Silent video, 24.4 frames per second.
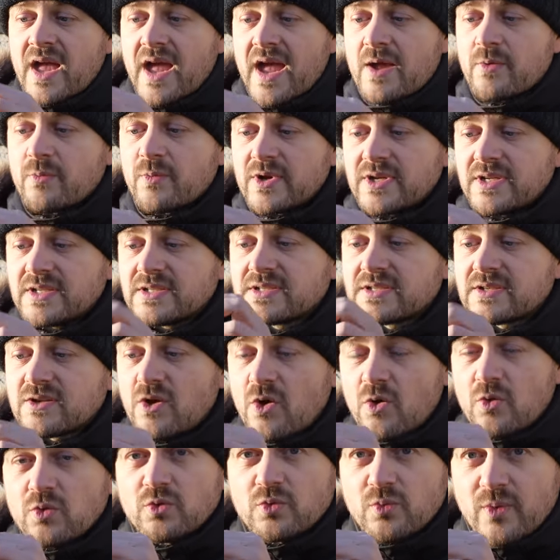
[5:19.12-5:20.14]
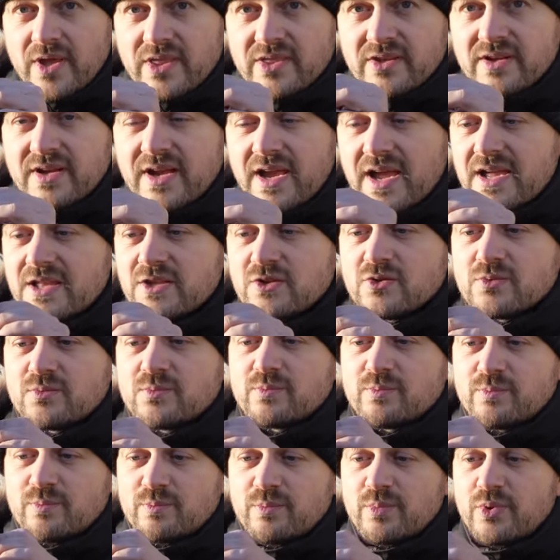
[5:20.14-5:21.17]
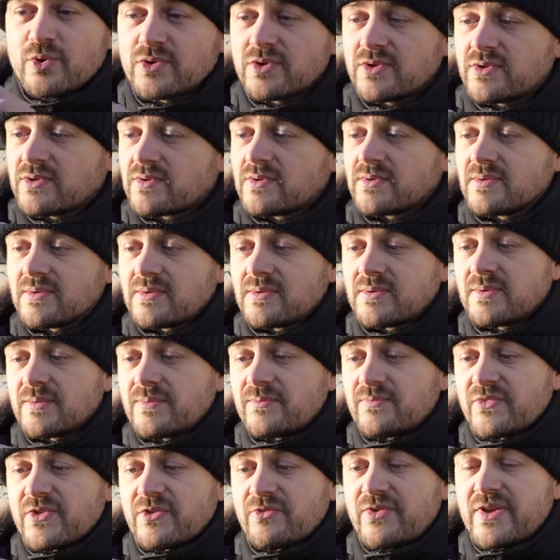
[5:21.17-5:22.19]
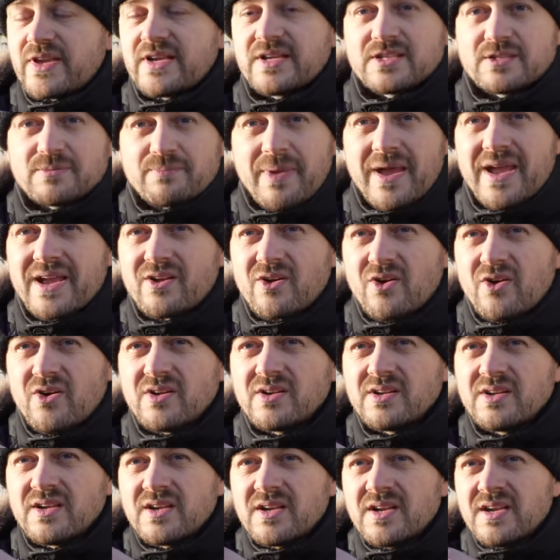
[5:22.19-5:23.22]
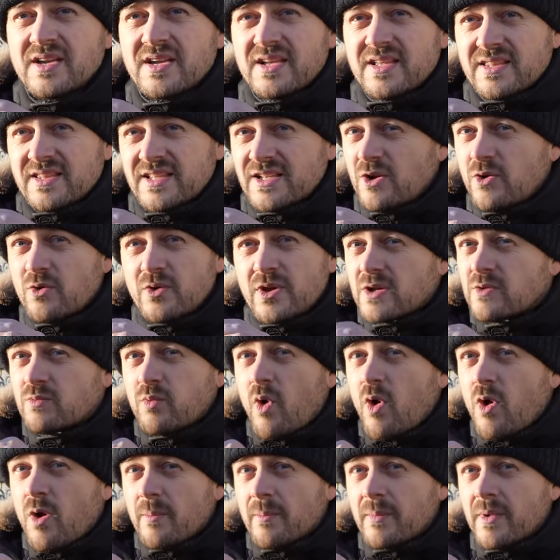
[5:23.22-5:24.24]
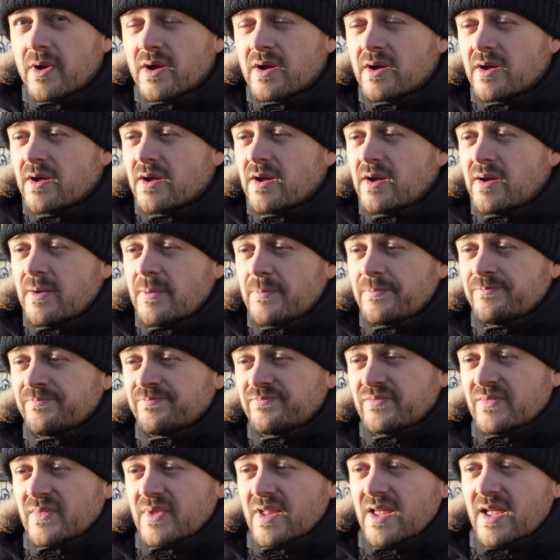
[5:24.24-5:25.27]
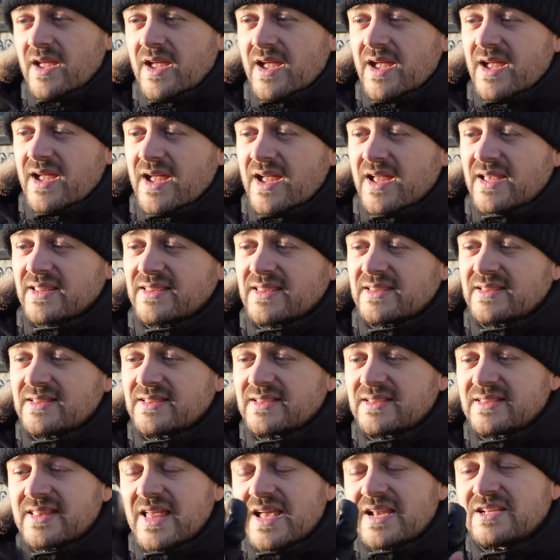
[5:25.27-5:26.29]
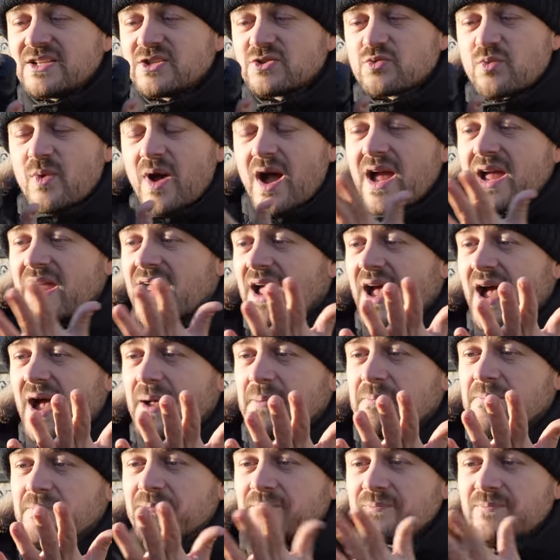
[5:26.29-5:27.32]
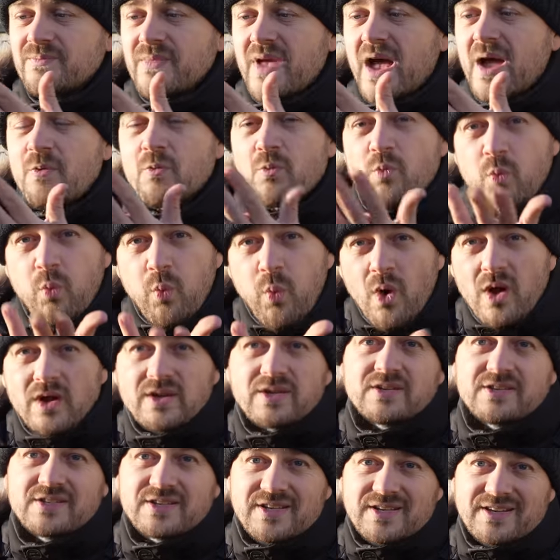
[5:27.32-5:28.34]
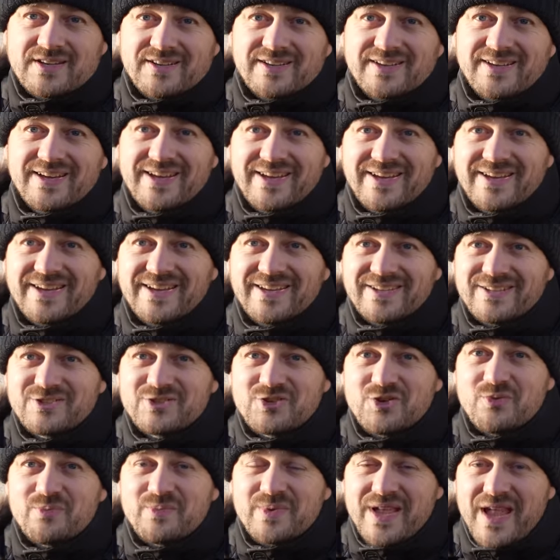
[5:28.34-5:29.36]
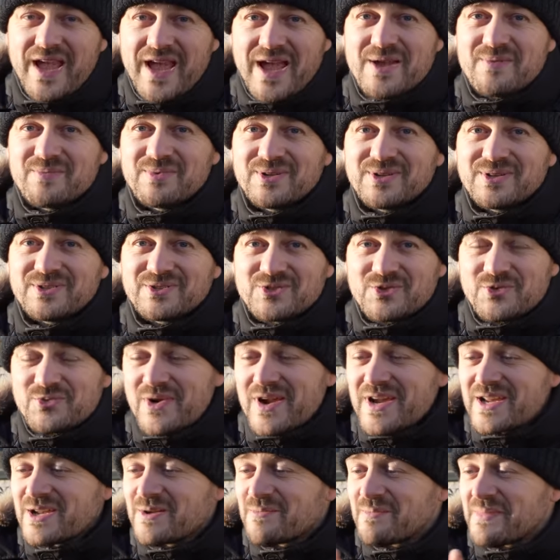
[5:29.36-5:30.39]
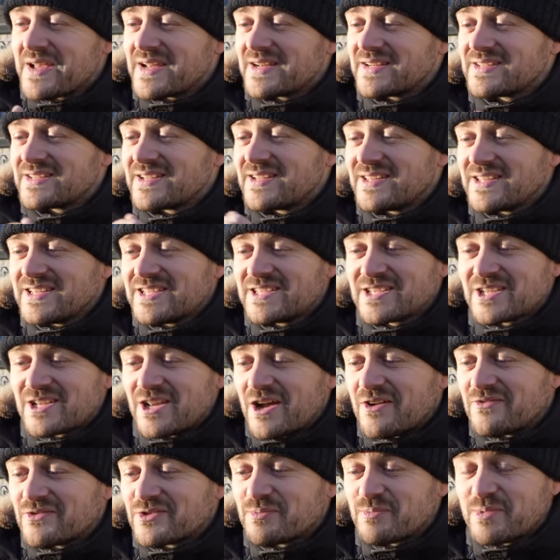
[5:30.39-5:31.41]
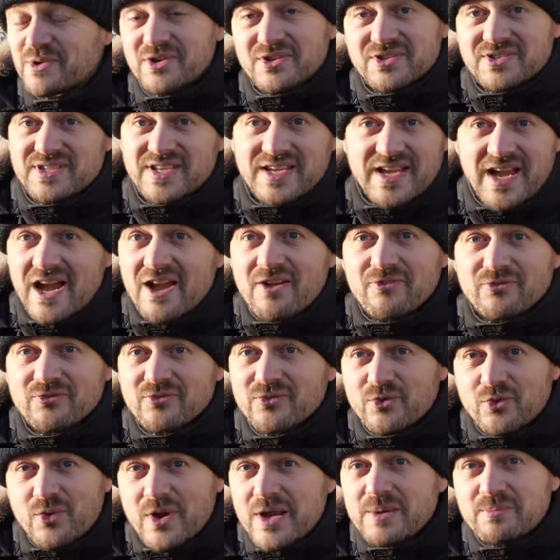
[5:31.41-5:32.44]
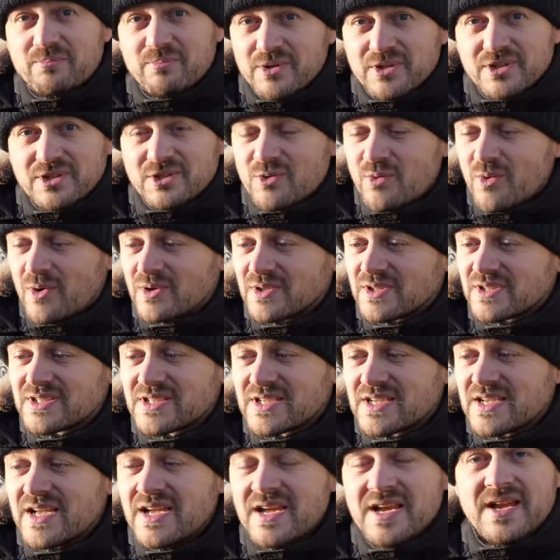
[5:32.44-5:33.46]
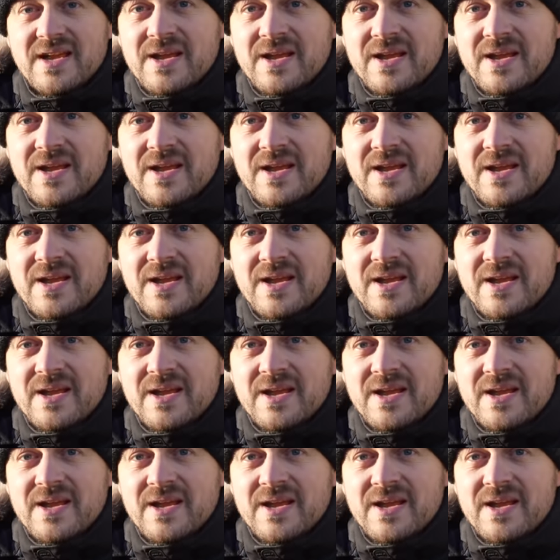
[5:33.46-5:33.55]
And when it's cold weather and you put the fingers back on, they don't get warm. And that is why I want to be able to recommend these gloves, because they are great build quality.